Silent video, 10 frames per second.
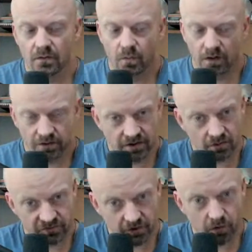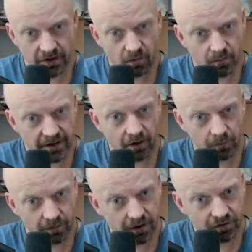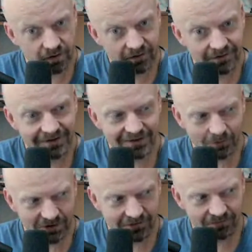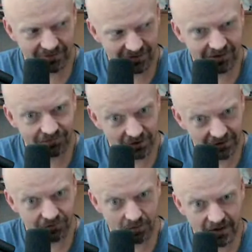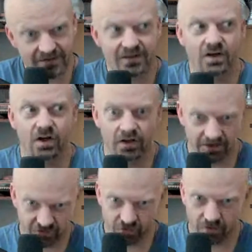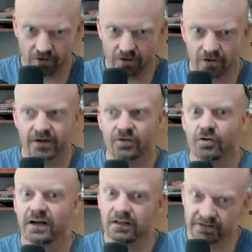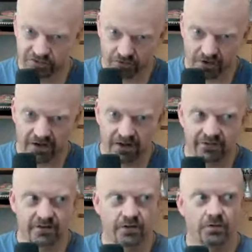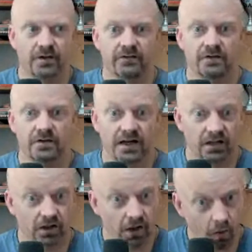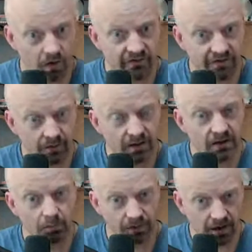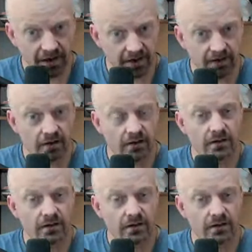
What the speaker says: Well, it could either slow down bile production, which if the liver makes cholesterol and triglycerides and these other things, and it lowers them in the blood,